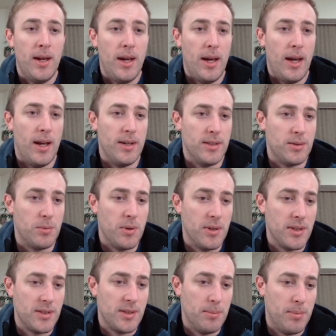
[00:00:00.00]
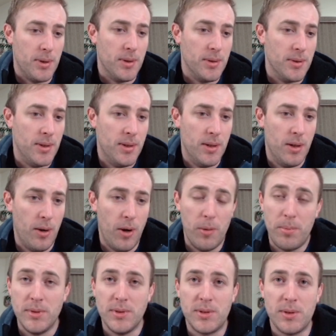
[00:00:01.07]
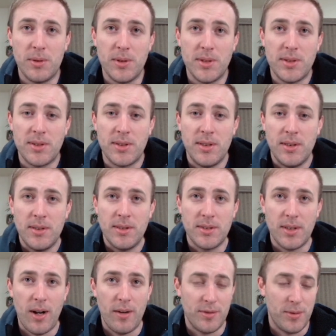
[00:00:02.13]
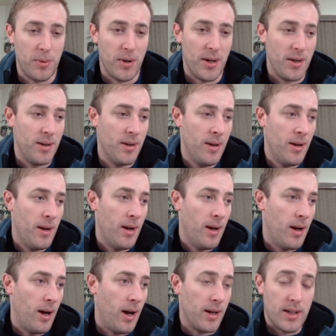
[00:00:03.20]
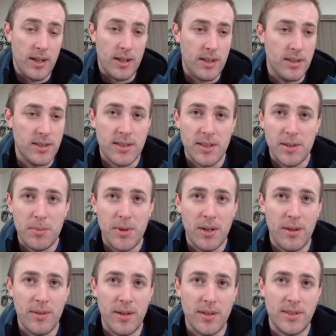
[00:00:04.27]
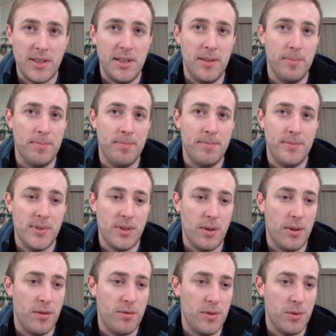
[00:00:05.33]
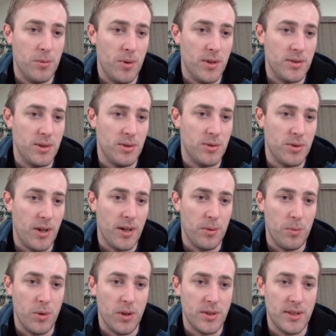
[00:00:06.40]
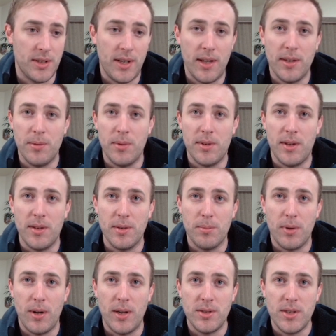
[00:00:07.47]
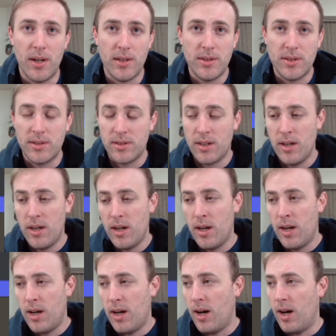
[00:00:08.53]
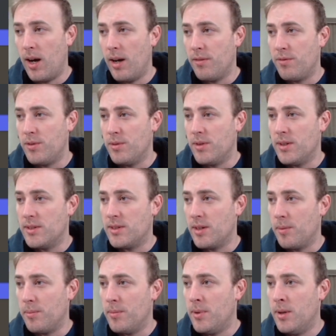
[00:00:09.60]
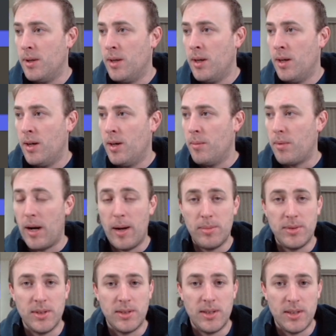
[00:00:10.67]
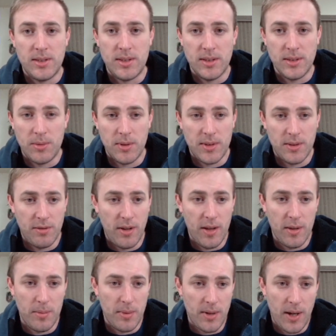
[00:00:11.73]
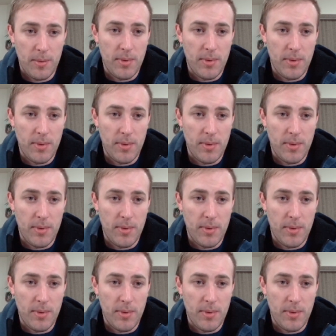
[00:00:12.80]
and is willing to build open source software can consider me on their team. So if you want to try to work together with other projects, if you need some perhaps assistance with development, I'd